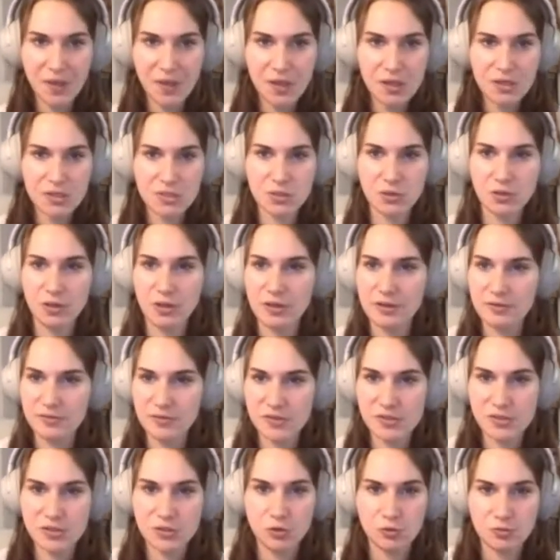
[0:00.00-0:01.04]
So a lot of these
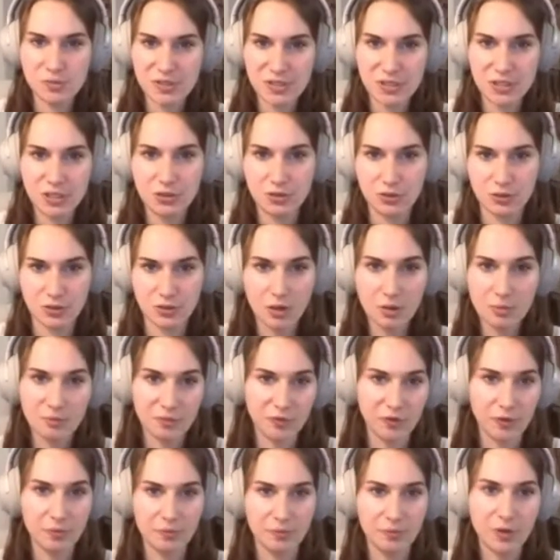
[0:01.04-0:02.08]
terms here come
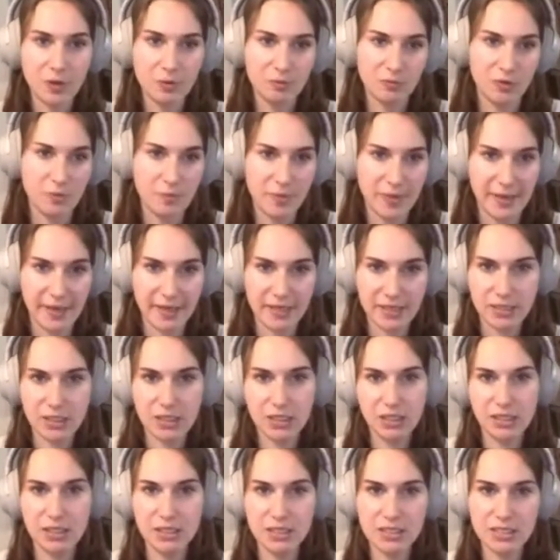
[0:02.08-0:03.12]
from that.
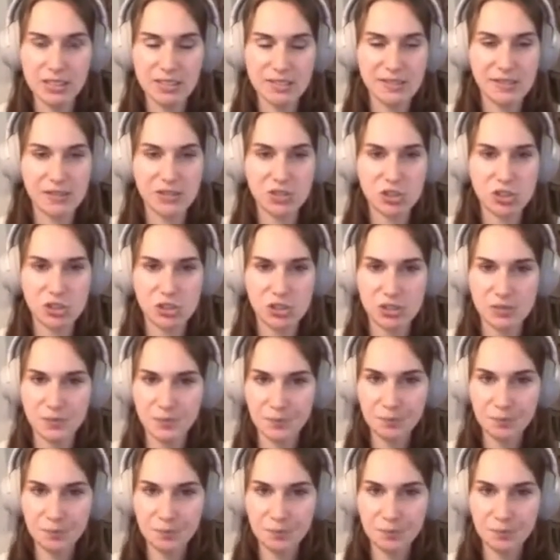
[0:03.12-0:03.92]
And essentially,